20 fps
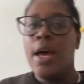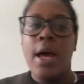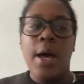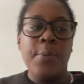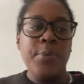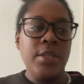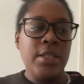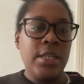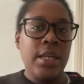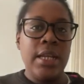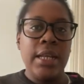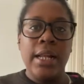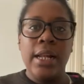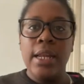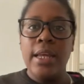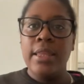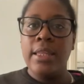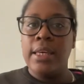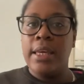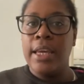I'm just going to
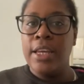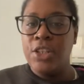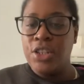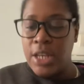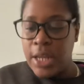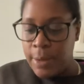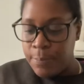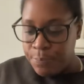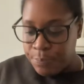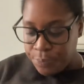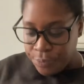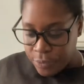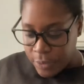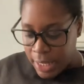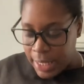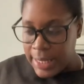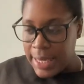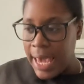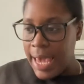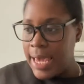clean the kitchen,
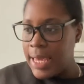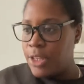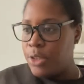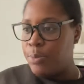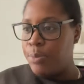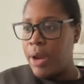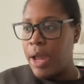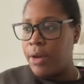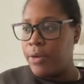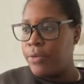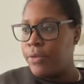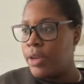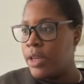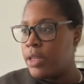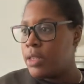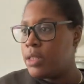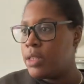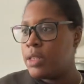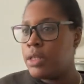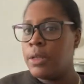get his
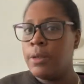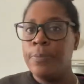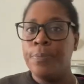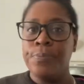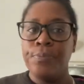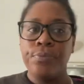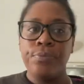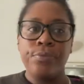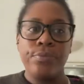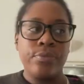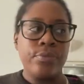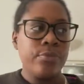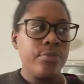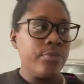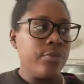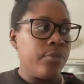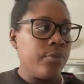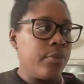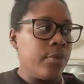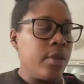breakfast.
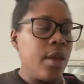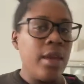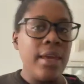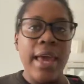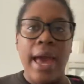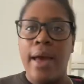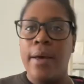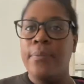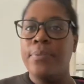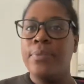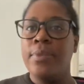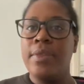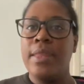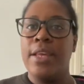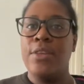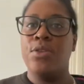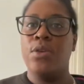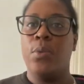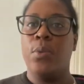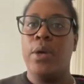Yeah,
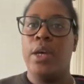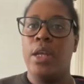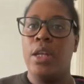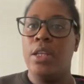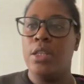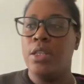that's what we're going to